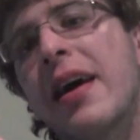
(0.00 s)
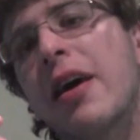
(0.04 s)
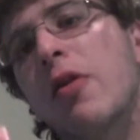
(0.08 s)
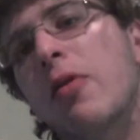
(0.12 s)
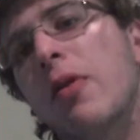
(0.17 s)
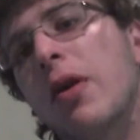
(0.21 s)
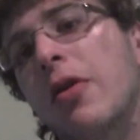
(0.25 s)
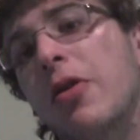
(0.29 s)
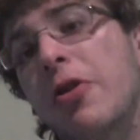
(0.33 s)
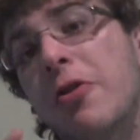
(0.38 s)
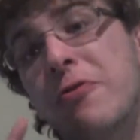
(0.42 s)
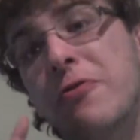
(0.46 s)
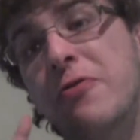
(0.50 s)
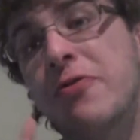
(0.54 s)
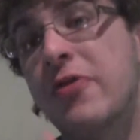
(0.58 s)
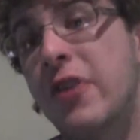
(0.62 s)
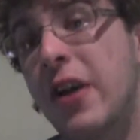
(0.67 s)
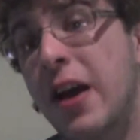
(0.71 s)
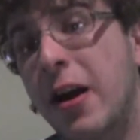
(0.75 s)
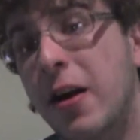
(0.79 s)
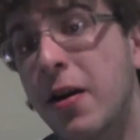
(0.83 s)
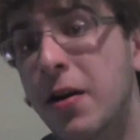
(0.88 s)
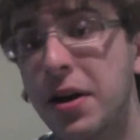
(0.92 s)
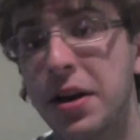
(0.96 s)
Well, the
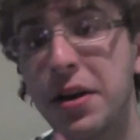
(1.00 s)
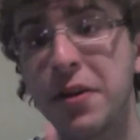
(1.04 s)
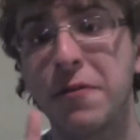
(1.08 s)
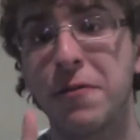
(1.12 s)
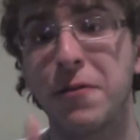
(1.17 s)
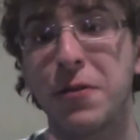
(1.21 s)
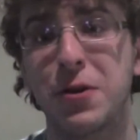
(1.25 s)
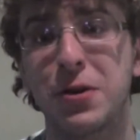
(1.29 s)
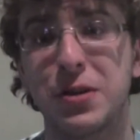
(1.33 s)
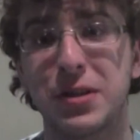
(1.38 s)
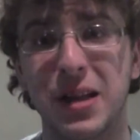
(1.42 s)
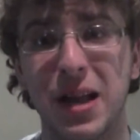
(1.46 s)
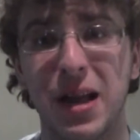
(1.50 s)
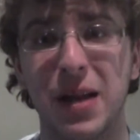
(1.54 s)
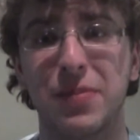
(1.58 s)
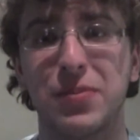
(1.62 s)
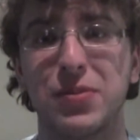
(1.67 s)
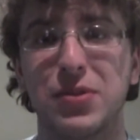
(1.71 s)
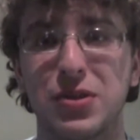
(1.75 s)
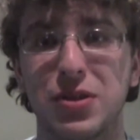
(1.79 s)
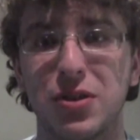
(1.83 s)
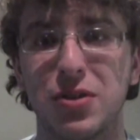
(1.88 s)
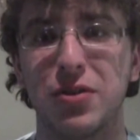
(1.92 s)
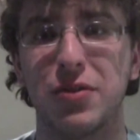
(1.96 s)
very first
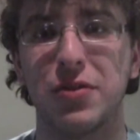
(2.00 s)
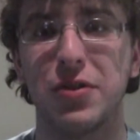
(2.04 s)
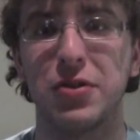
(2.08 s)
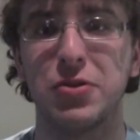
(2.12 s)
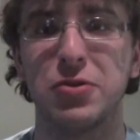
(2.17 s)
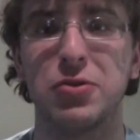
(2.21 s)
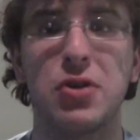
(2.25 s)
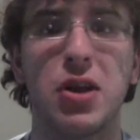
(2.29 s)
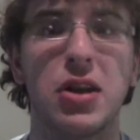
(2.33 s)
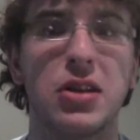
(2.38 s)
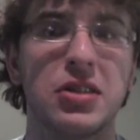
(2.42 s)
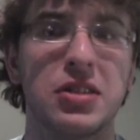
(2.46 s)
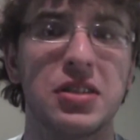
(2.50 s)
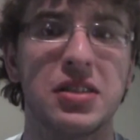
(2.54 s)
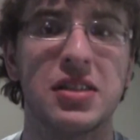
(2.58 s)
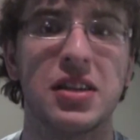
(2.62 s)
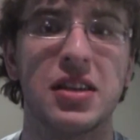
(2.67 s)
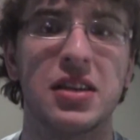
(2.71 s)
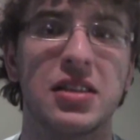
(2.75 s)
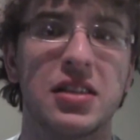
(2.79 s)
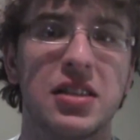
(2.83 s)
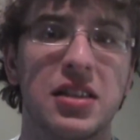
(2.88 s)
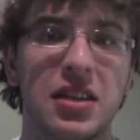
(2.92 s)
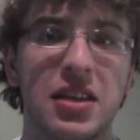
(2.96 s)
episode of the
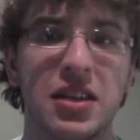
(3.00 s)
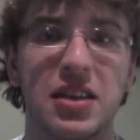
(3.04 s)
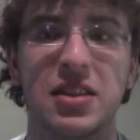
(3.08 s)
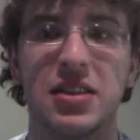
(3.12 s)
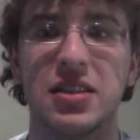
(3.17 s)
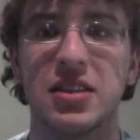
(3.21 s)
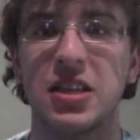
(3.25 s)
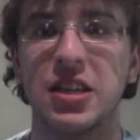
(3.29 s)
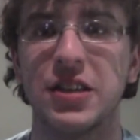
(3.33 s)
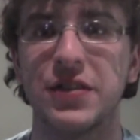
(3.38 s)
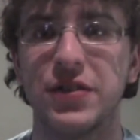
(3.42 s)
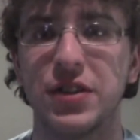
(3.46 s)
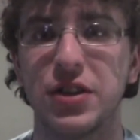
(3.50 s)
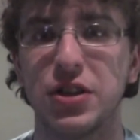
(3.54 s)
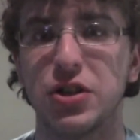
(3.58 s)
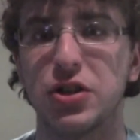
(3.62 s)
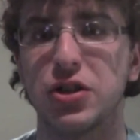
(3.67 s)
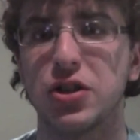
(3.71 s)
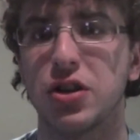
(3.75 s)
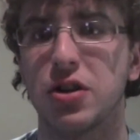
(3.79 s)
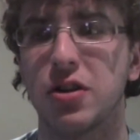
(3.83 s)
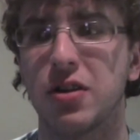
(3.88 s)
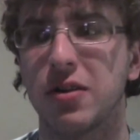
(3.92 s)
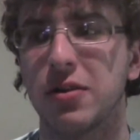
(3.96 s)
2016 TV
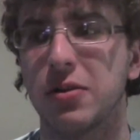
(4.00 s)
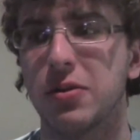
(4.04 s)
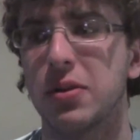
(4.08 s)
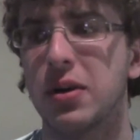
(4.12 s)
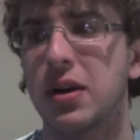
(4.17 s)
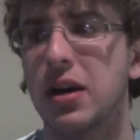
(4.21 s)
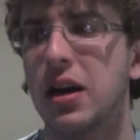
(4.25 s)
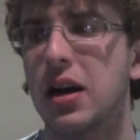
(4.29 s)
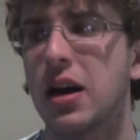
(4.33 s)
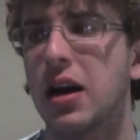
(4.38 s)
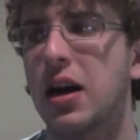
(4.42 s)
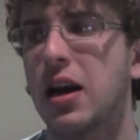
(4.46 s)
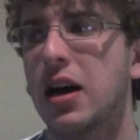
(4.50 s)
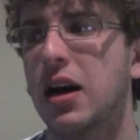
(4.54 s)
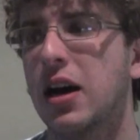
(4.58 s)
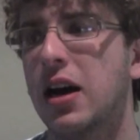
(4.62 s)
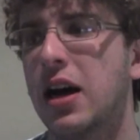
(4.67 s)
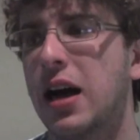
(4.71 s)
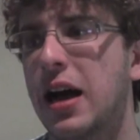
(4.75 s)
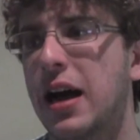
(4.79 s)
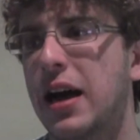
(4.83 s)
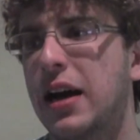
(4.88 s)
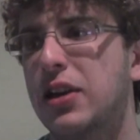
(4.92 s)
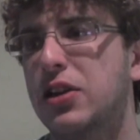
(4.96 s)
show
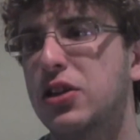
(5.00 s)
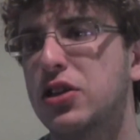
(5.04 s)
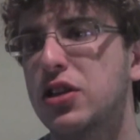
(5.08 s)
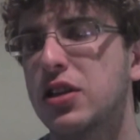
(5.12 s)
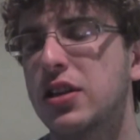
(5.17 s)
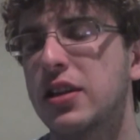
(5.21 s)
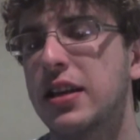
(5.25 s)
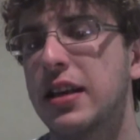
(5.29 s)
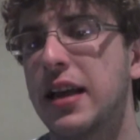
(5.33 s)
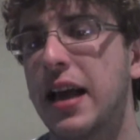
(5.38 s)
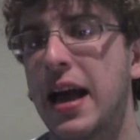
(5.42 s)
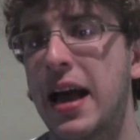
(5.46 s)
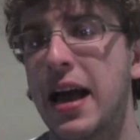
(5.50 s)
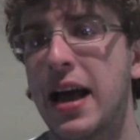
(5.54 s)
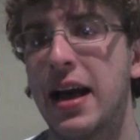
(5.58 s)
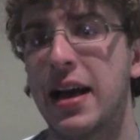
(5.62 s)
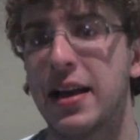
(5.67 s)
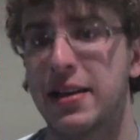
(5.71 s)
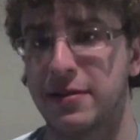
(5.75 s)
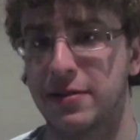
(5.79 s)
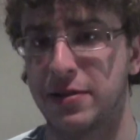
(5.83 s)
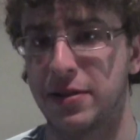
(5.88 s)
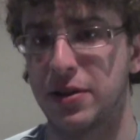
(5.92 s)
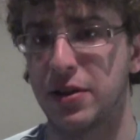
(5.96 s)
actually
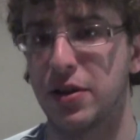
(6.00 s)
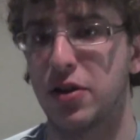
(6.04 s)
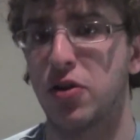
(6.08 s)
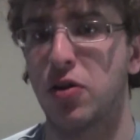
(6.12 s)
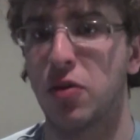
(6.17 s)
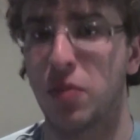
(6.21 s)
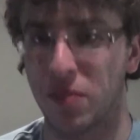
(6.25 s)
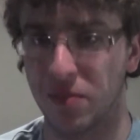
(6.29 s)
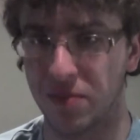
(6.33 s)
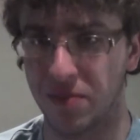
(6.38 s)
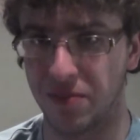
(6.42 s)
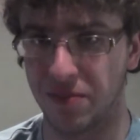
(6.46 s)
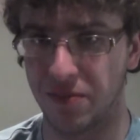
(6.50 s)
had, you know,